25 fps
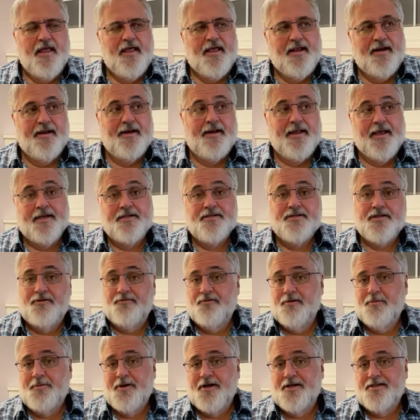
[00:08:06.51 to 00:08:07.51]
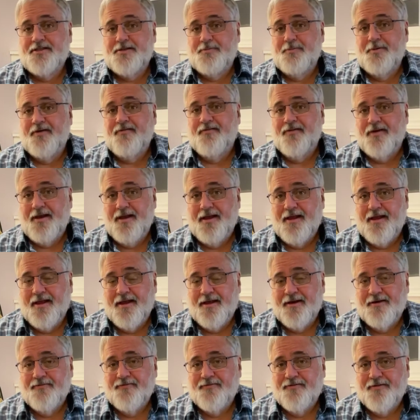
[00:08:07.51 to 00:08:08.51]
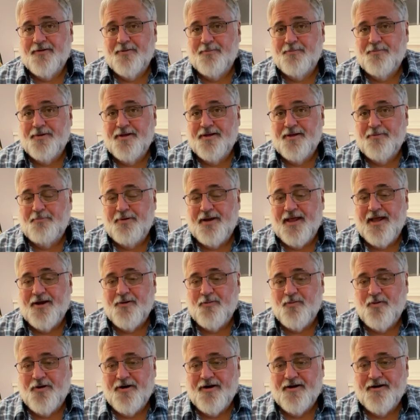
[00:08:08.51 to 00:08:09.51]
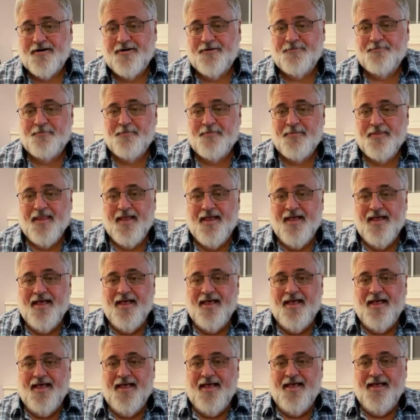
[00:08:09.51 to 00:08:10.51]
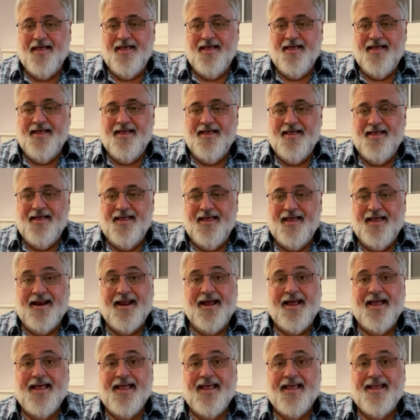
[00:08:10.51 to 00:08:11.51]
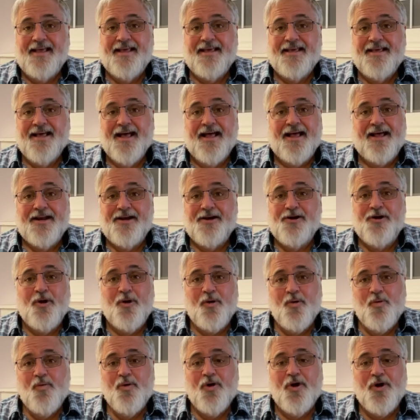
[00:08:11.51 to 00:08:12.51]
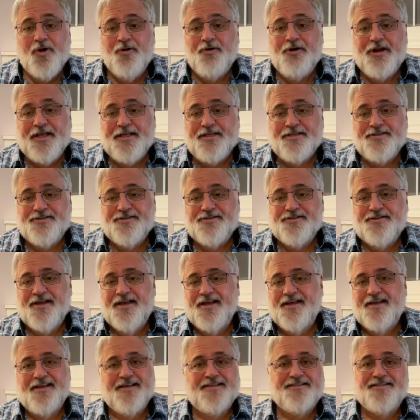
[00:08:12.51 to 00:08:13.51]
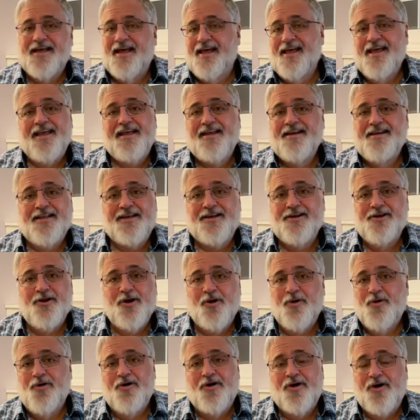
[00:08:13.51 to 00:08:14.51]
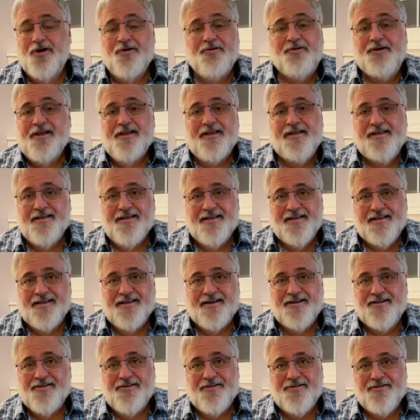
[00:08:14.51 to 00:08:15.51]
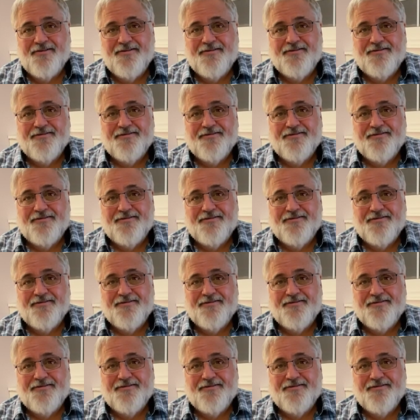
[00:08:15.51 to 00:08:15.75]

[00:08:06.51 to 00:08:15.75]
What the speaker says: And it actually reminds me of a line from Blackwater. And I ain't got no worries, 'cause I ain't in no hurry at all.